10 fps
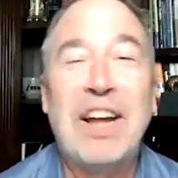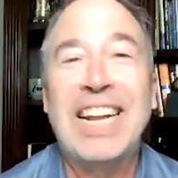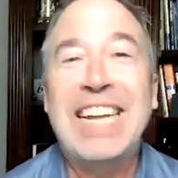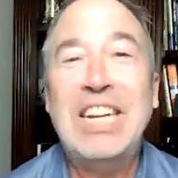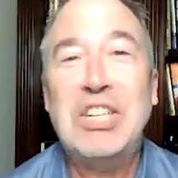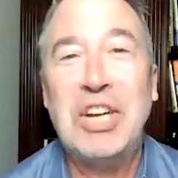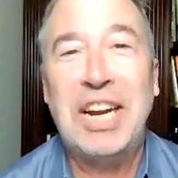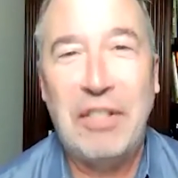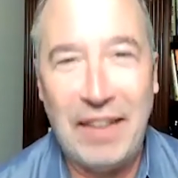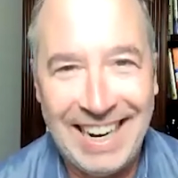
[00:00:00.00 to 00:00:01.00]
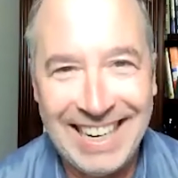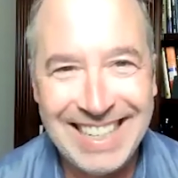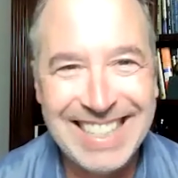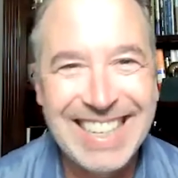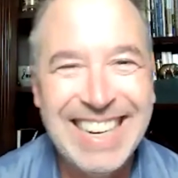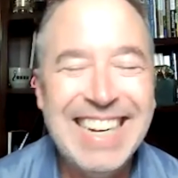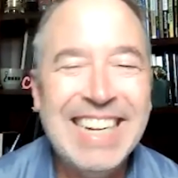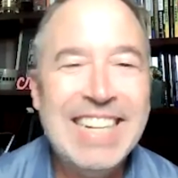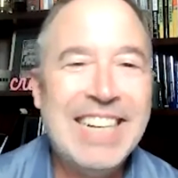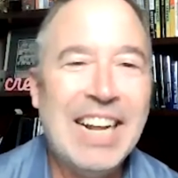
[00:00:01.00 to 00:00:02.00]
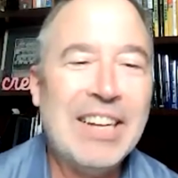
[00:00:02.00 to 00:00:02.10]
unleashing things, tell